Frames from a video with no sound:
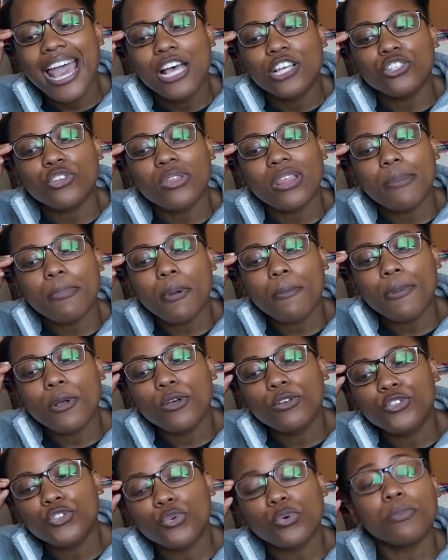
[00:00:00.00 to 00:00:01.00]
So they
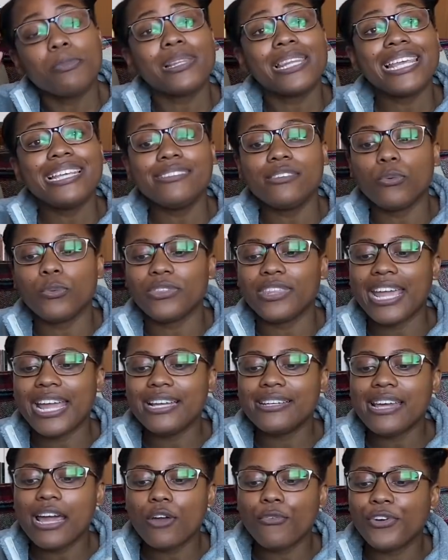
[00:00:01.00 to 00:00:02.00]
propose to replace it with
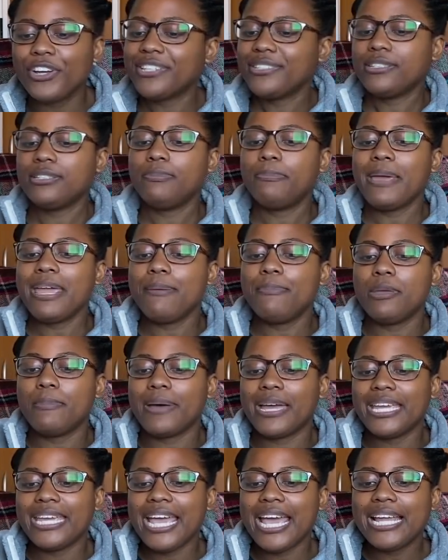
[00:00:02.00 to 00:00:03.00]
Anti-Racist Baby by
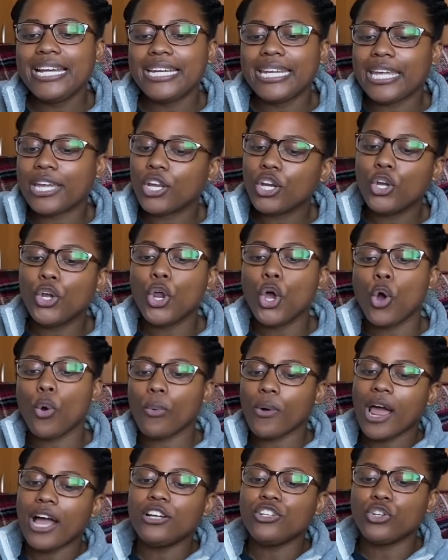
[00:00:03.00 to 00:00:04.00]
Kendi. No,
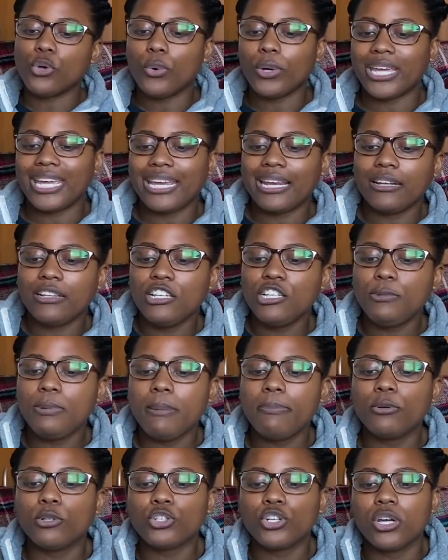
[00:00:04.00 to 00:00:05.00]
not joking. These
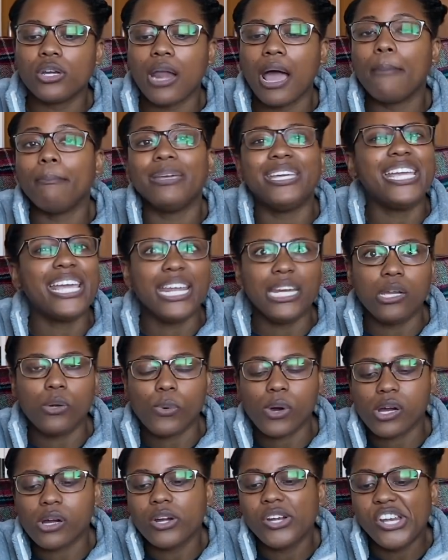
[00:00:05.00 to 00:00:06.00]
people should not be
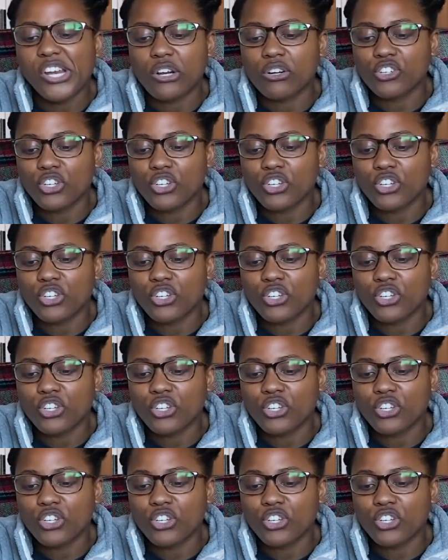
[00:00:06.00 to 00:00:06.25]
anywhere near